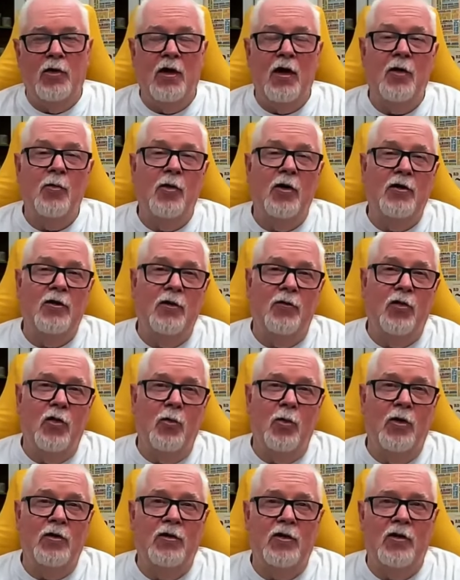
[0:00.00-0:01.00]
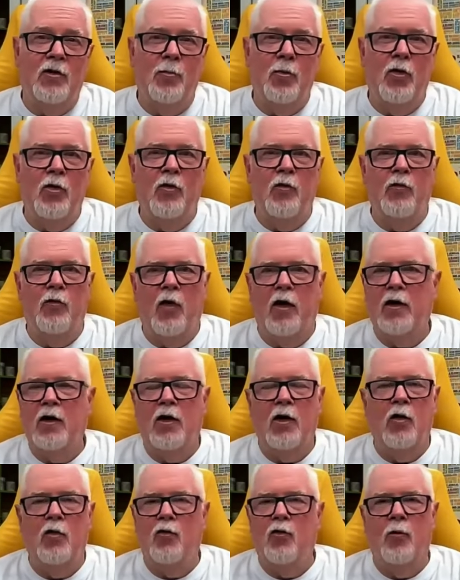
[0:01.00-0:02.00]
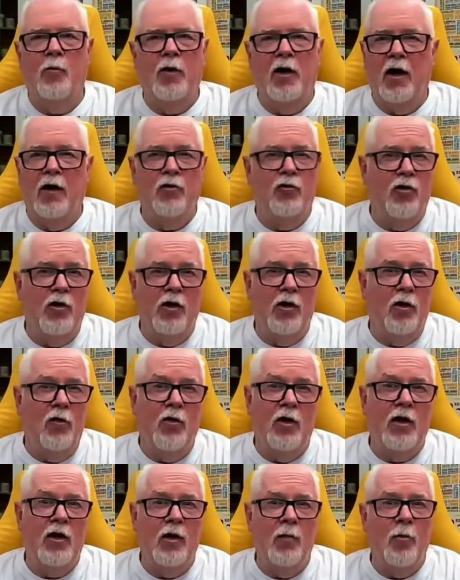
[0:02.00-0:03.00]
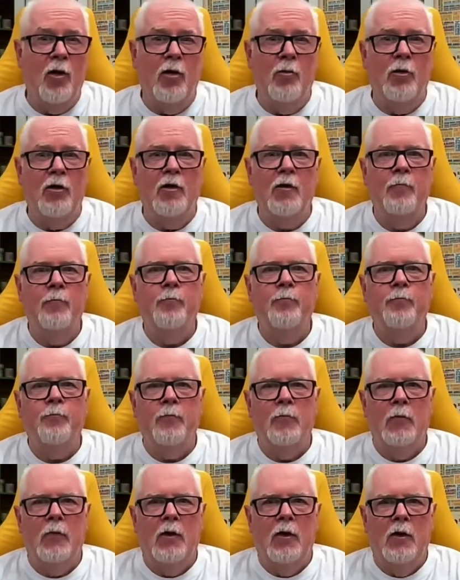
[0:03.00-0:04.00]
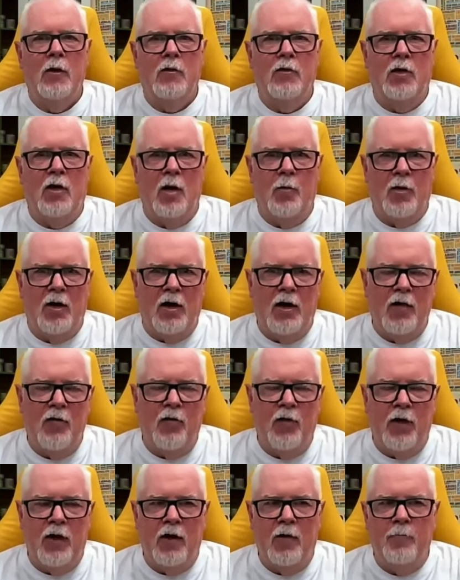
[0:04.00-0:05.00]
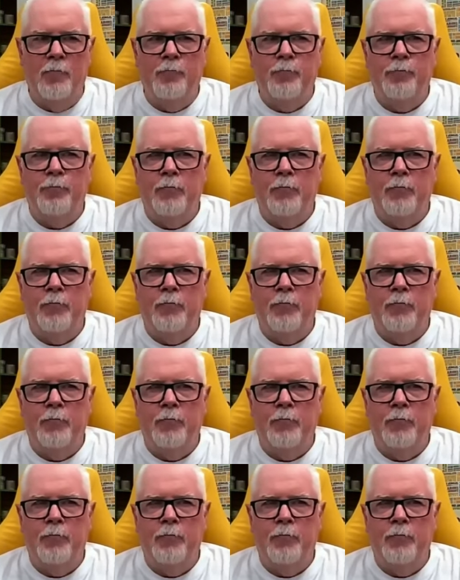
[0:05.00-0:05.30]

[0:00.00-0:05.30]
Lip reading: In other words, if you wanted to move, I don't know, from the country that you're in at the moment to come and live here.